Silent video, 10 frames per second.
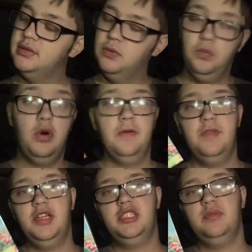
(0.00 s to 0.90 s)
love
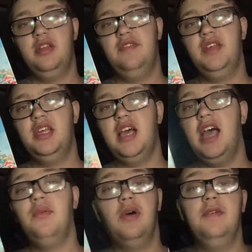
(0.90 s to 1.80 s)
this movie.
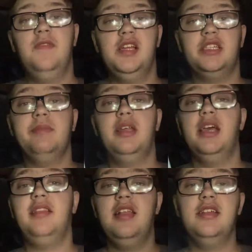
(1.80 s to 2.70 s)
I love this movie.
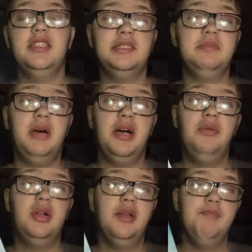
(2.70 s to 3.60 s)
I think this is probably
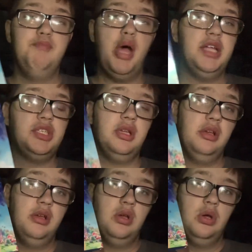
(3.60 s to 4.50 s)
one of the best
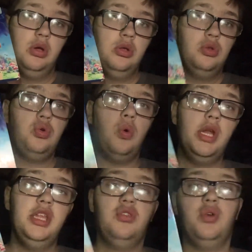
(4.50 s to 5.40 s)

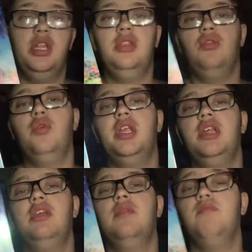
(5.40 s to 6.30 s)

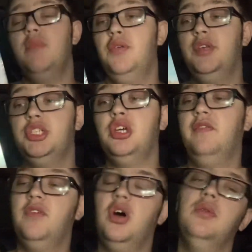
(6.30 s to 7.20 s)
2023 movies so
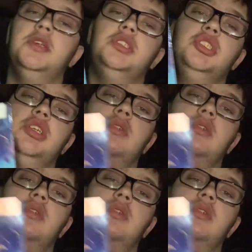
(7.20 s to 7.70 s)
far this year.